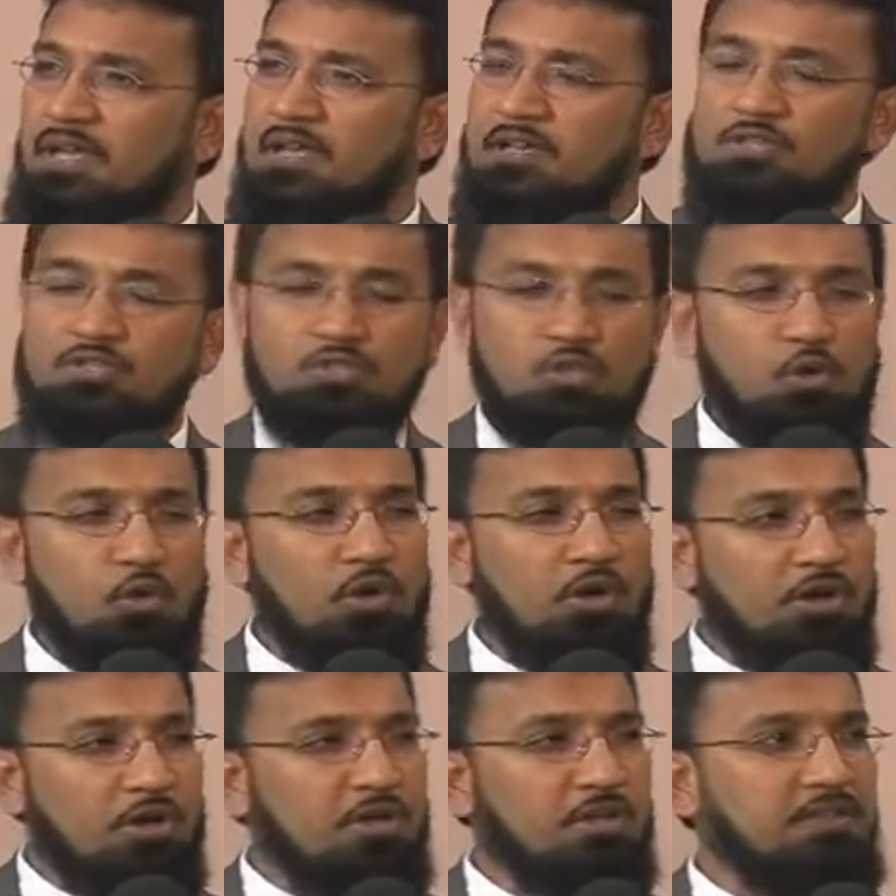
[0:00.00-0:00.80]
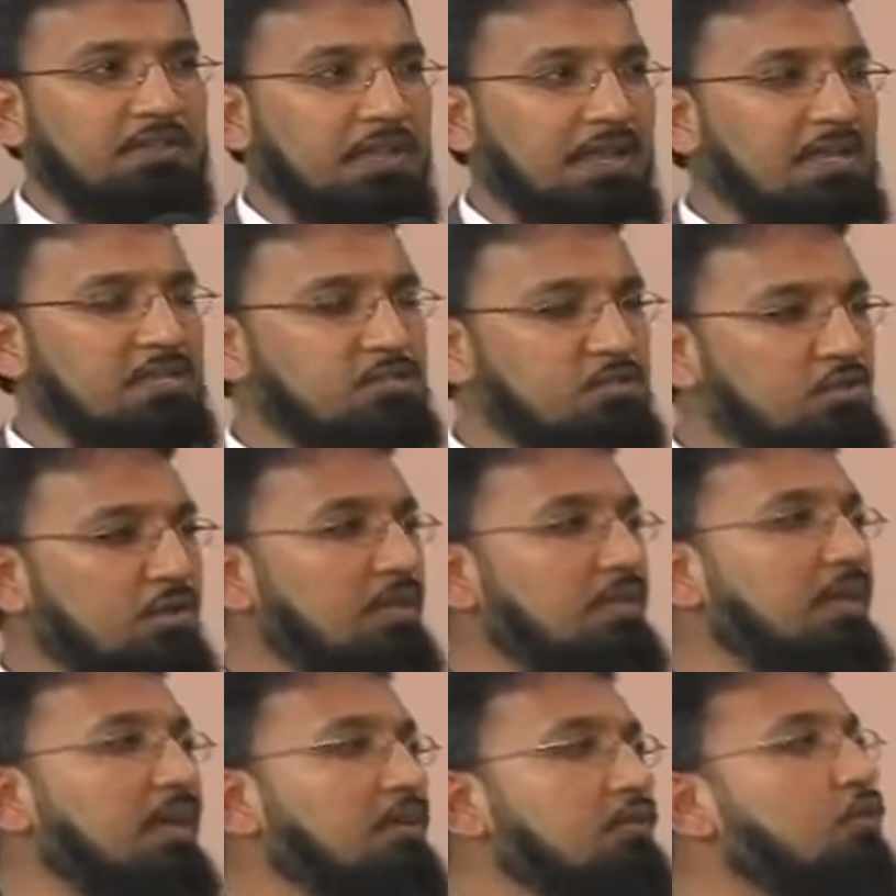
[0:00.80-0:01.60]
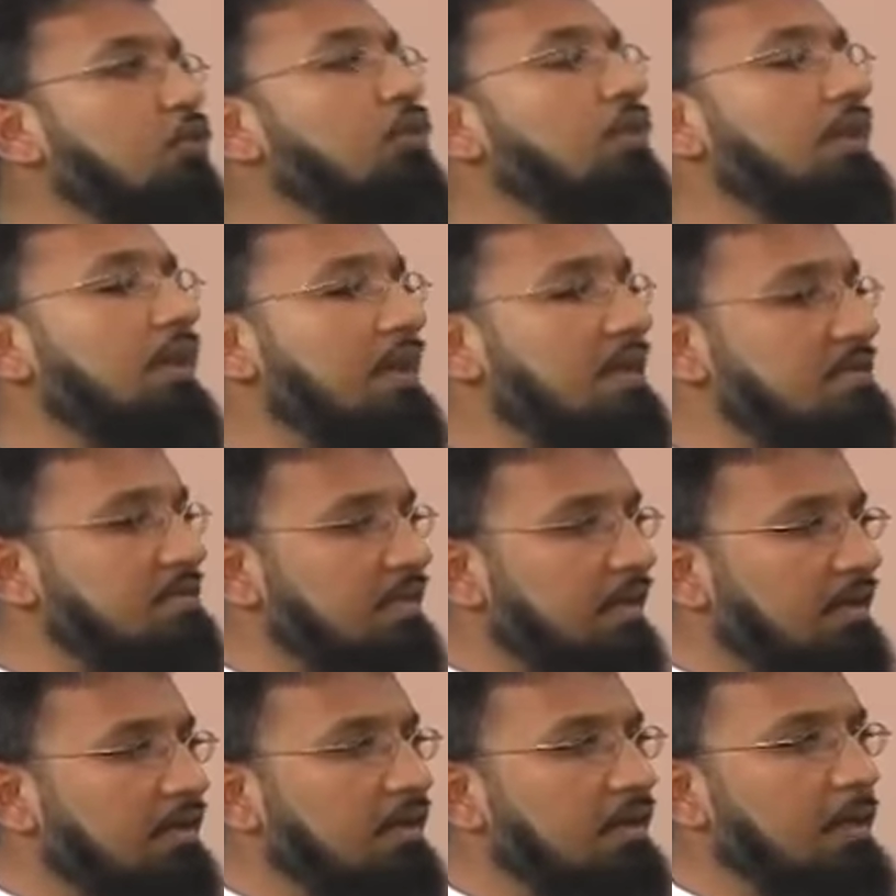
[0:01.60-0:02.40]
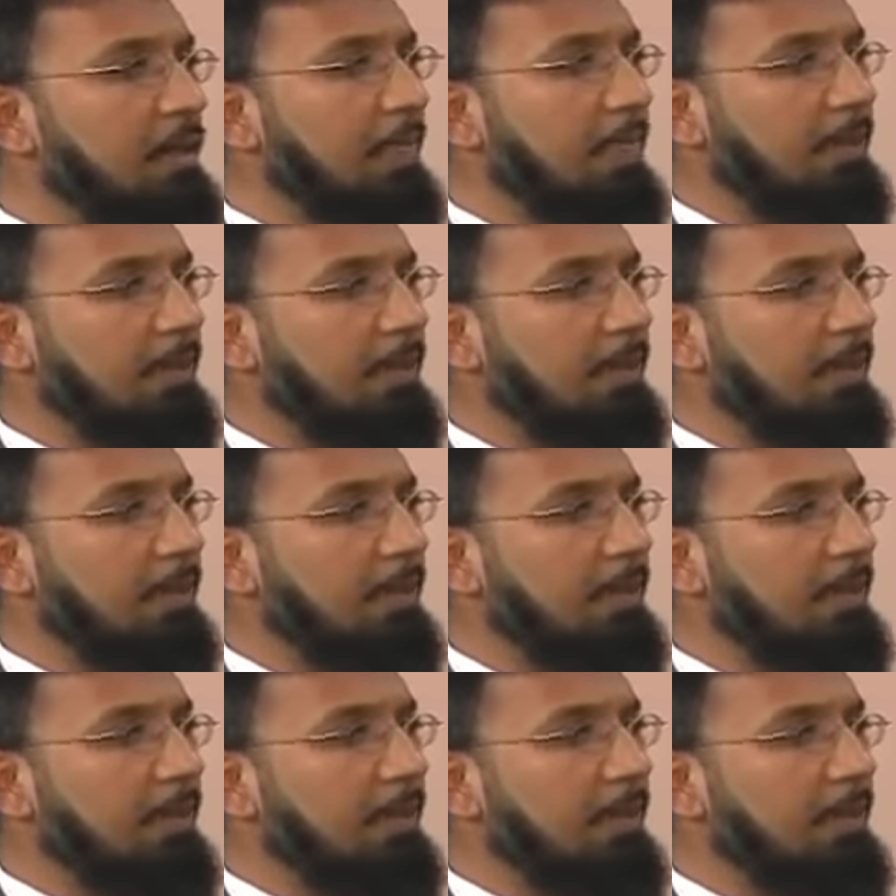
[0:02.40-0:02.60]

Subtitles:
so hurt that I stood at that door and I said,